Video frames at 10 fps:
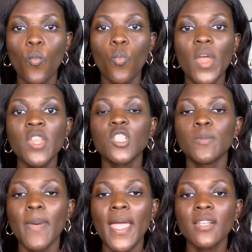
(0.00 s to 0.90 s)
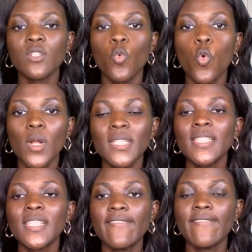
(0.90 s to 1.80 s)
when you spend
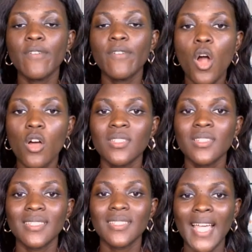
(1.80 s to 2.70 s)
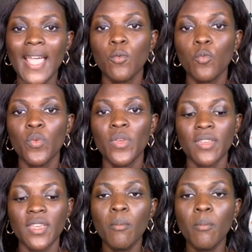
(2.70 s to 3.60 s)
quality focused time with
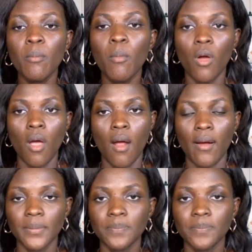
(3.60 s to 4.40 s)
him or her.